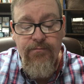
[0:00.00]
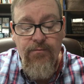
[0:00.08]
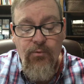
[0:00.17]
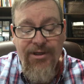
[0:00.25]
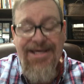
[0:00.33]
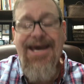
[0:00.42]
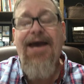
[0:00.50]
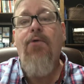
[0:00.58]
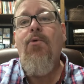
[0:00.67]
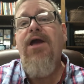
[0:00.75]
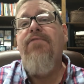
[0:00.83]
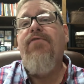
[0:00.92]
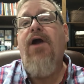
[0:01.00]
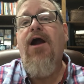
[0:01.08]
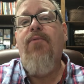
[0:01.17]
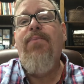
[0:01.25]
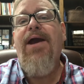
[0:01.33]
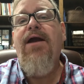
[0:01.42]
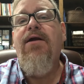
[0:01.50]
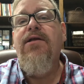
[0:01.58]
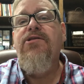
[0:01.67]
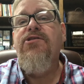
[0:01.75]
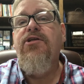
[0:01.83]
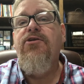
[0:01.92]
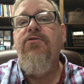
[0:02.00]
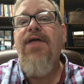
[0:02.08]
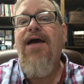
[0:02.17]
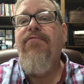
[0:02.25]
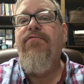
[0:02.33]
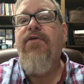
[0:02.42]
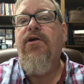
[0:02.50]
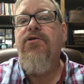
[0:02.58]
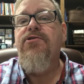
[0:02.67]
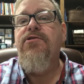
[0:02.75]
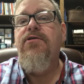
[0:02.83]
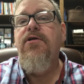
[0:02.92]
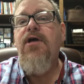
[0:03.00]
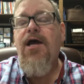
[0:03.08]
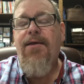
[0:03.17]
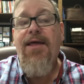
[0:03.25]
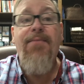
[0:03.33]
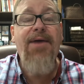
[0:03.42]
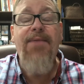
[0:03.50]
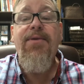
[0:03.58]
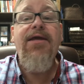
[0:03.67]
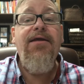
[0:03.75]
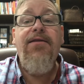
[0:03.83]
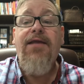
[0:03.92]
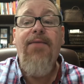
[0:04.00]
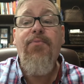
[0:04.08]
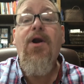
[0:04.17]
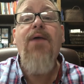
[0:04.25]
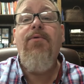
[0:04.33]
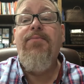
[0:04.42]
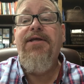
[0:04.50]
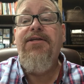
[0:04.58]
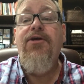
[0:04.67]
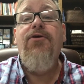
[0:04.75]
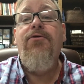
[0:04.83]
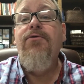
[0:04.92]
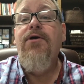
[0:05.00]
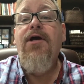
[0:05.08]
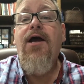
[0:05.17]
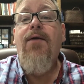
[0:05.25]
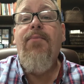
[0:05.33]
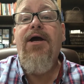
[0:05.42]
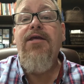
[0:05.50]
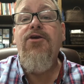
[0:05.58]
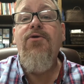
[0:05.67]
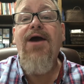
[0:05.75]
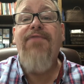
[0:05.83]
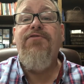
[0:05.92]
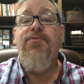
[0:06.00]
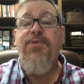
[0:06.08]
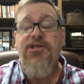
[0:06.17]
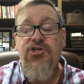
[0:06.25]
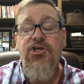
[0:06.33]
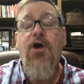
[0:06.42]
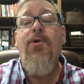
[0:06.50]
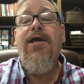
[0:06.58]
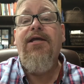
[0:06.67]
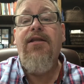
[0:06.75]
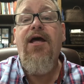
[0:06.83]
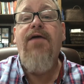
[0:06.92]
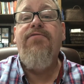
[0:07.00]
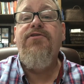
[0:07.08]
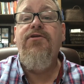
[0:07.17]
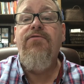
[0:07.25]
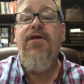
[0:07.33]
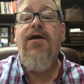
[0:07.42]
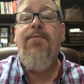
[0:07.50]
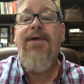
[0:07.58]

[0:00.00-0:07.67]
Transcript: We can't wait for our parents to do that first. They probably do, but you have to be showing love to them